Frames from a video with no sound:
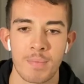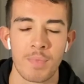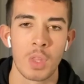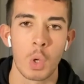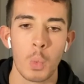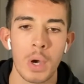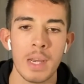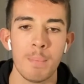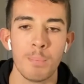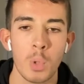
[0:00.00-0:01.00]
One
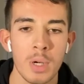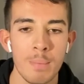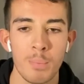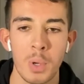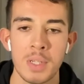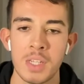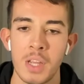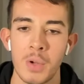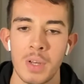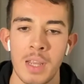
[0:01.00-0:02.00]
important point to
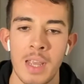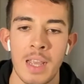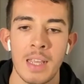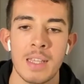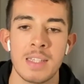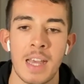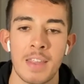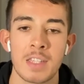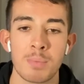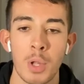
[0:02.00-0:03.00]
note is that the
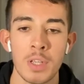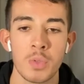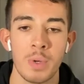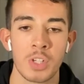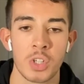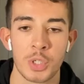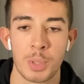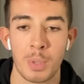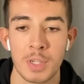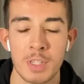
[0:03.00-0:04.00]
smallest ring structure
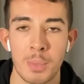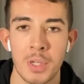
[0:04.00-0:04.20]
possible is